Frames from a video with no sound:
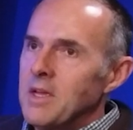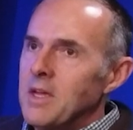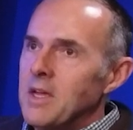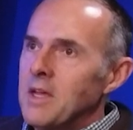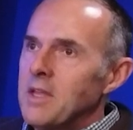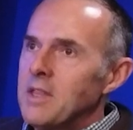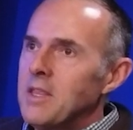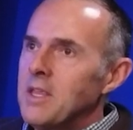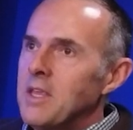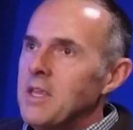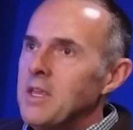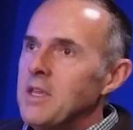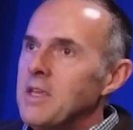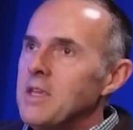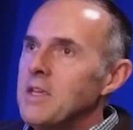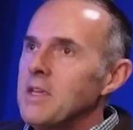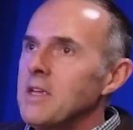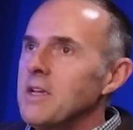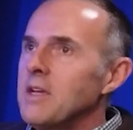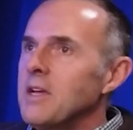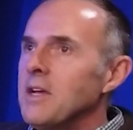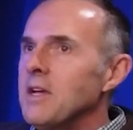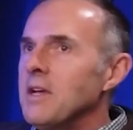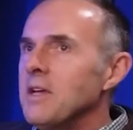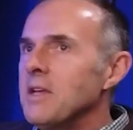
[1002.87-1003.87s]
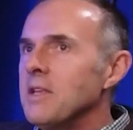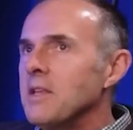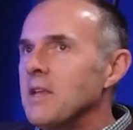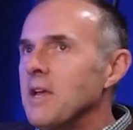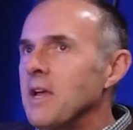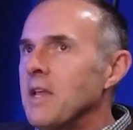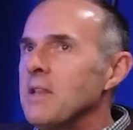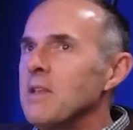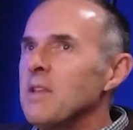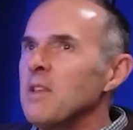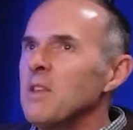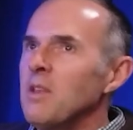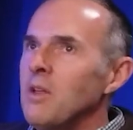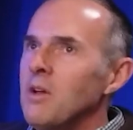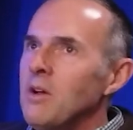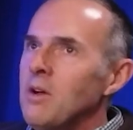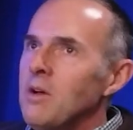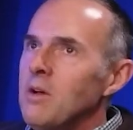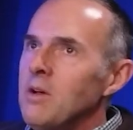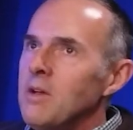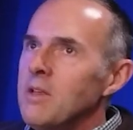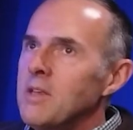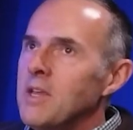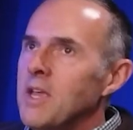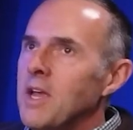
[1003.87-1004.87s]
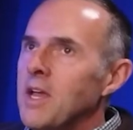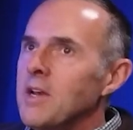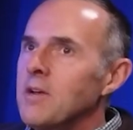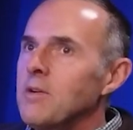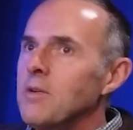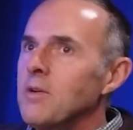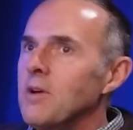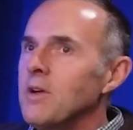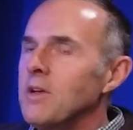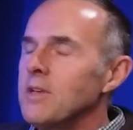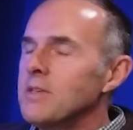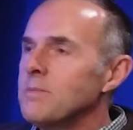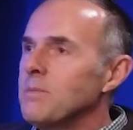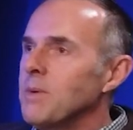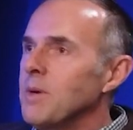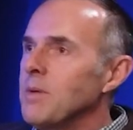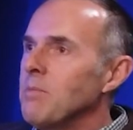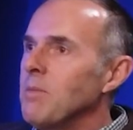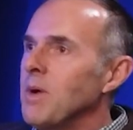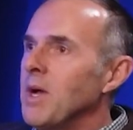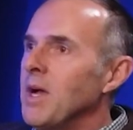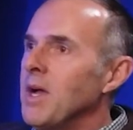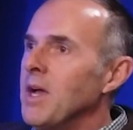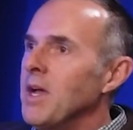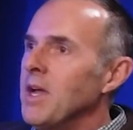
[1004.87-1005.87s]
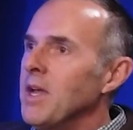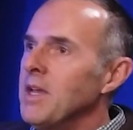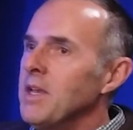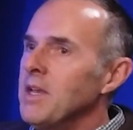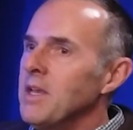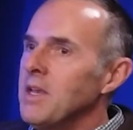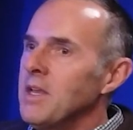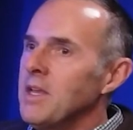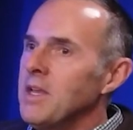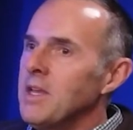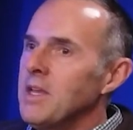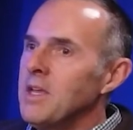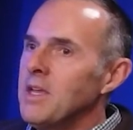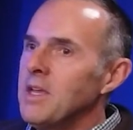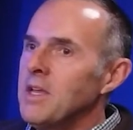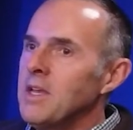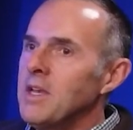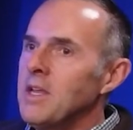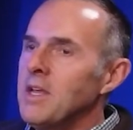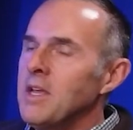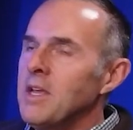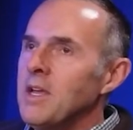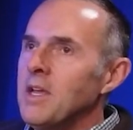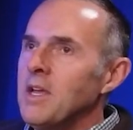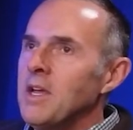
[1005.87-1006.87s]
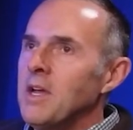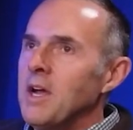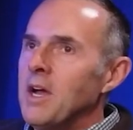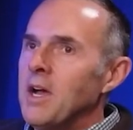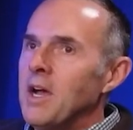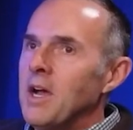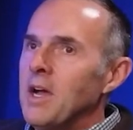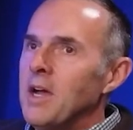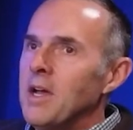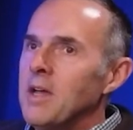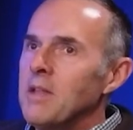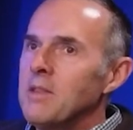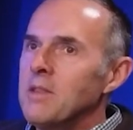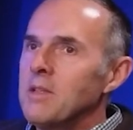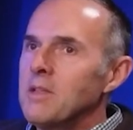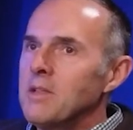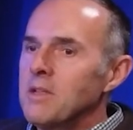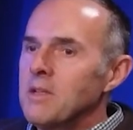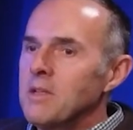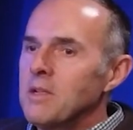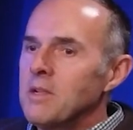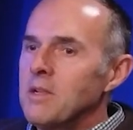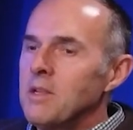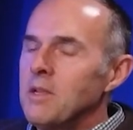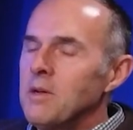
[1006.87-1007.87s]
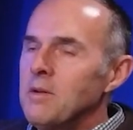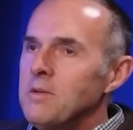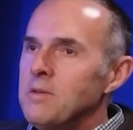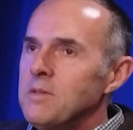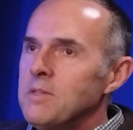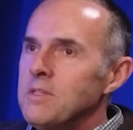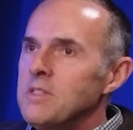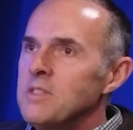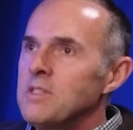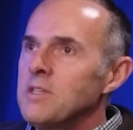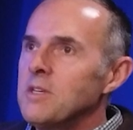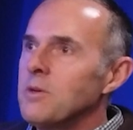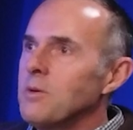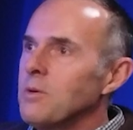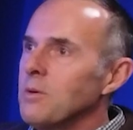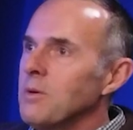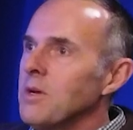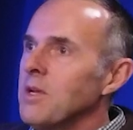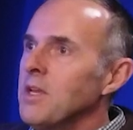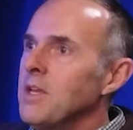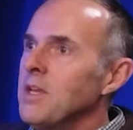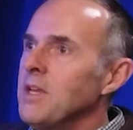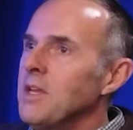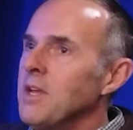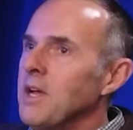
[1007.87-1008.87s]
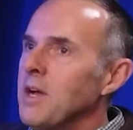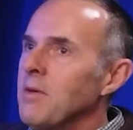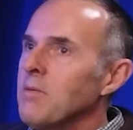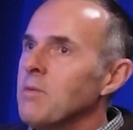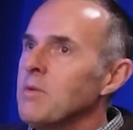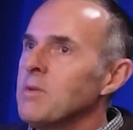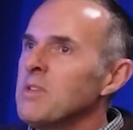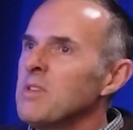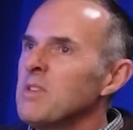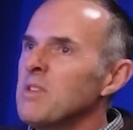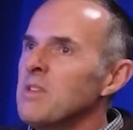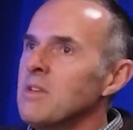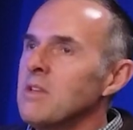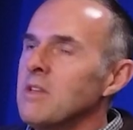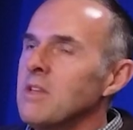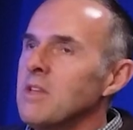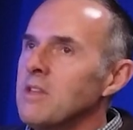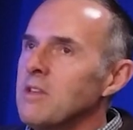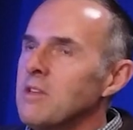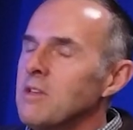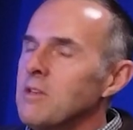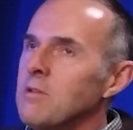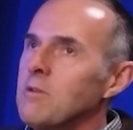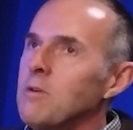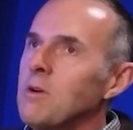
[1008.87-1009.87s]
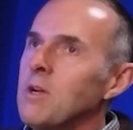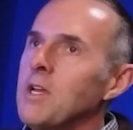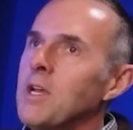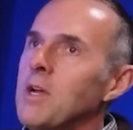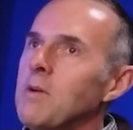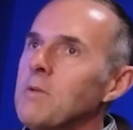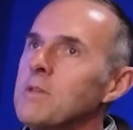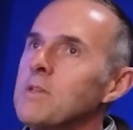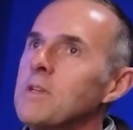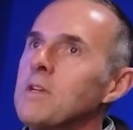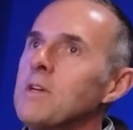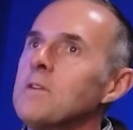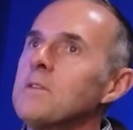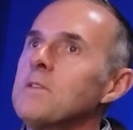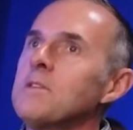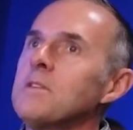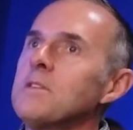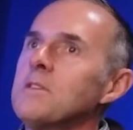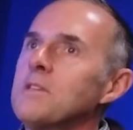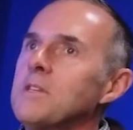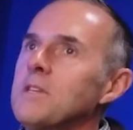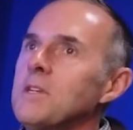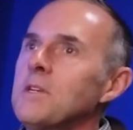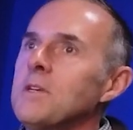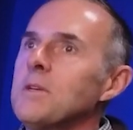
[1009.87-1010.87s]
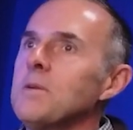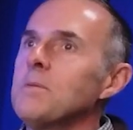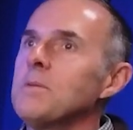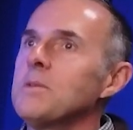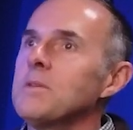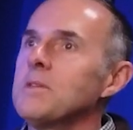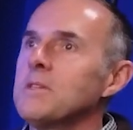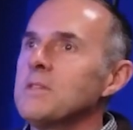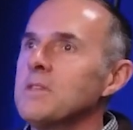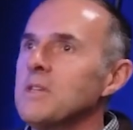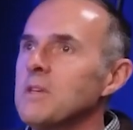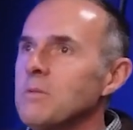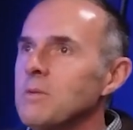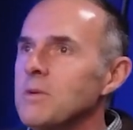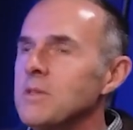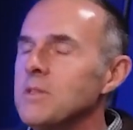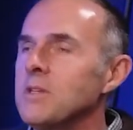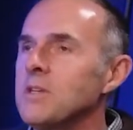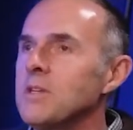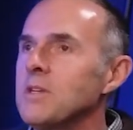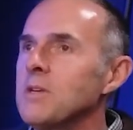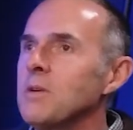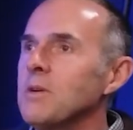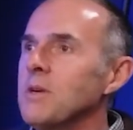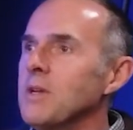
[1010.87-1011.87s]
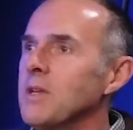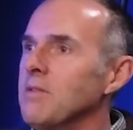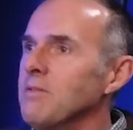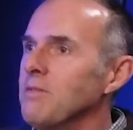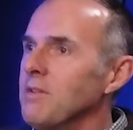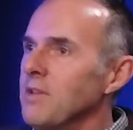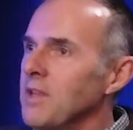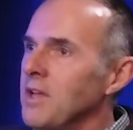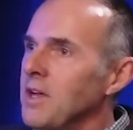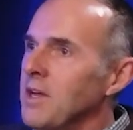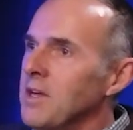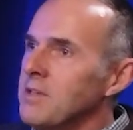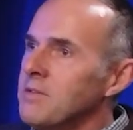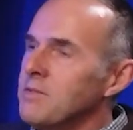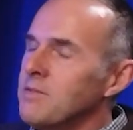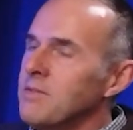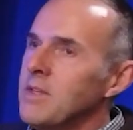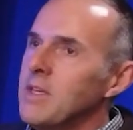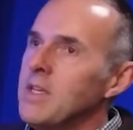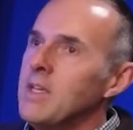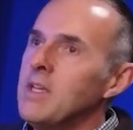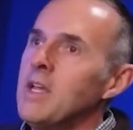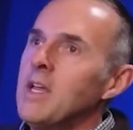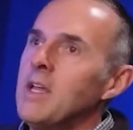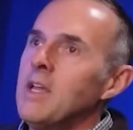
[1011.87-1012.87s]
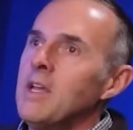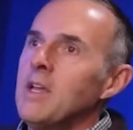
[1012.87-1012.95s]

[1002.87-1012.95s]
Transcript: I think law had kind of crossed my mind, and the closest degree the degree I was closest to was a degree in philosophy.